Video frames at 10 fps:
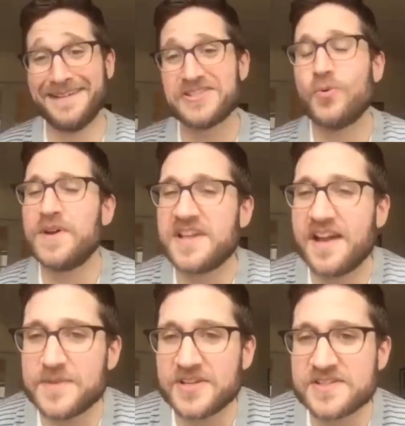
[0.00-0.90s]
So what
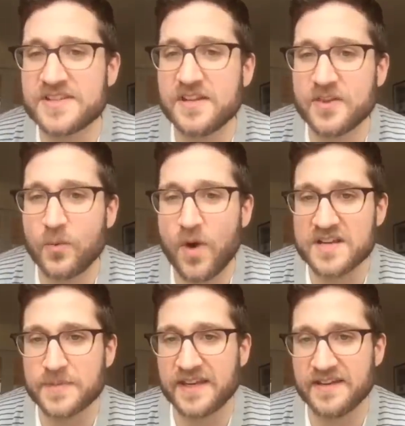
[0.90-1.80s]
time does the wine
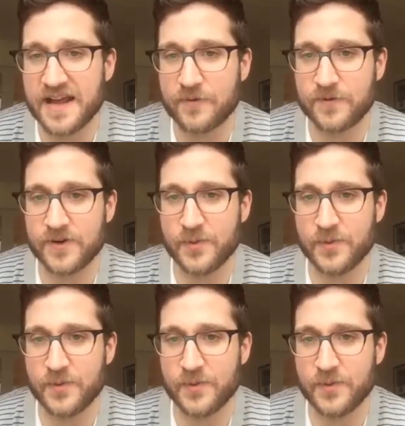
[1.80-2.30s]
begin now for you?